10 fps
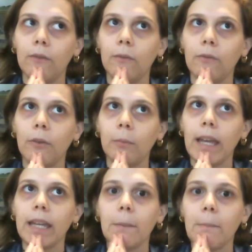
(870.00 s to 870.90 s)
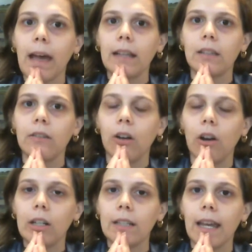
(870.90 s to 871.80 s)
from like a massive
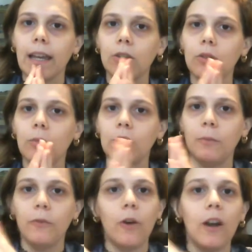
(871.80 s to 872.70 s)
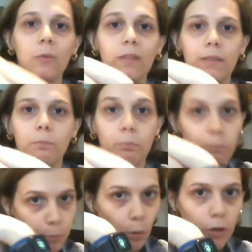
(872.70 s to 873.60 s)
heart attack 2 months before I was
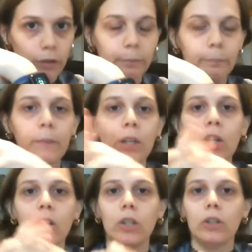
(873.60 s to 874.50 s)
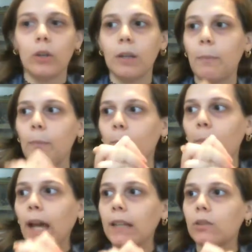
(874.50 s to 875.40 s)
born. So he
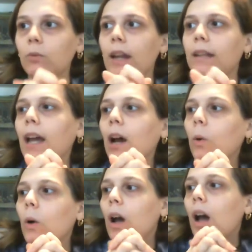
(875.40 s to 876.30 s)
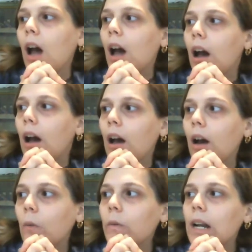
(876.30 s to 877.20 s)
passed away. Now,
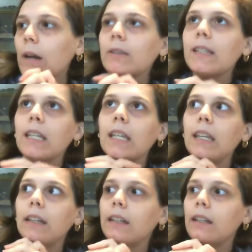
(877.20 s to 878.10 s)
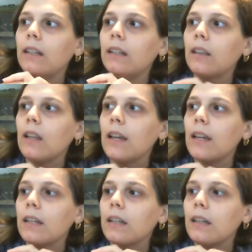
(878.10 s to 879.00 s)
when I was a kid,
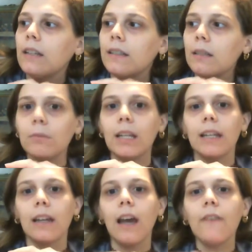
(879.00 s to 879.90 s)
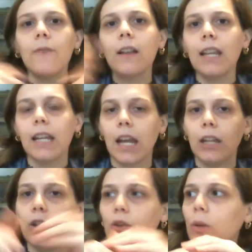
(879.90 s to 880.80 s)
like, it seemed like I felt like I
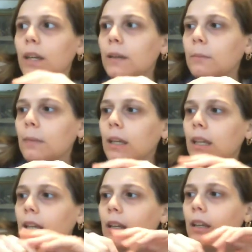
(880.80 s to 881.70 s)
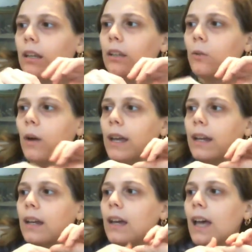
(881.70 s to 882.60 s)
knew him in a
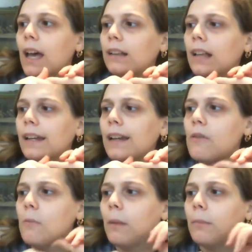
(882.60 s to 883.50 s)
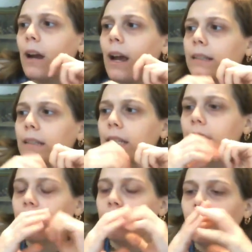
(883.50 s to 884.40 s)
way. Like, I remember as a
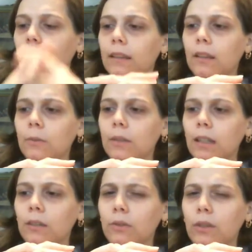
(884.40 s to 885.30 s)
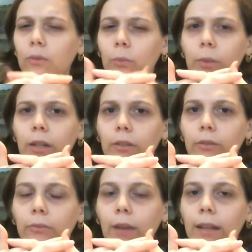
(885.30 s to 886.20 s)
kid, like, there was like this
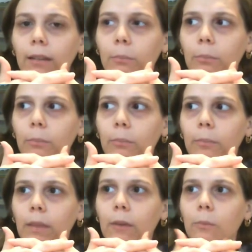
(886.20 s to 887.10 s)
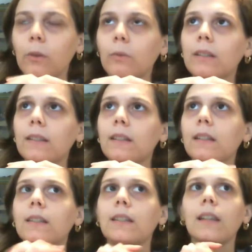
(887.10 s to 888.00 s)
weird random, like, we were
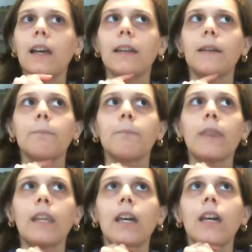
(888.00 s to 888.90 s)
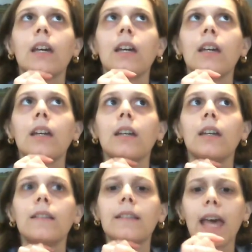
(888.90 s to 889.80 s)
listening to like
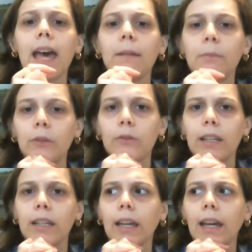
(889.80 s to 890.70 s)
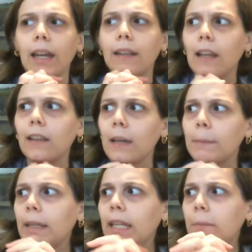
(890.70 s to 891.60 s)
sad music, and then like
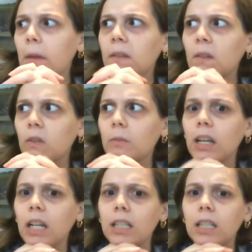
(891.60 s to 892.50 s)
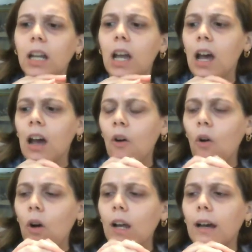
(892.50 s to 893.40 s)
me and my sisters and my cousin
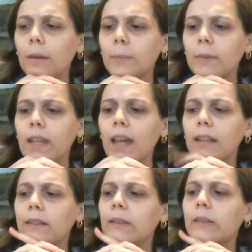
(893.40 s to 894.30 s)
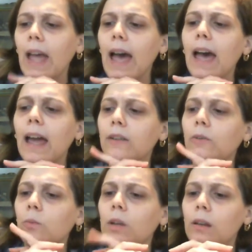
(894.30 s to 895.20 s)
all got upset and sad,
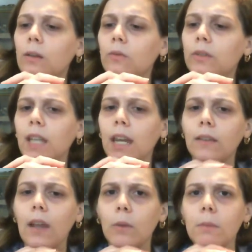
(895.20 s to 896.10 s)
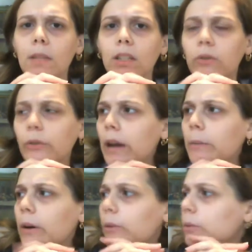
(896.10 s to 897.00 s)
and we were saying that we missed grandpa,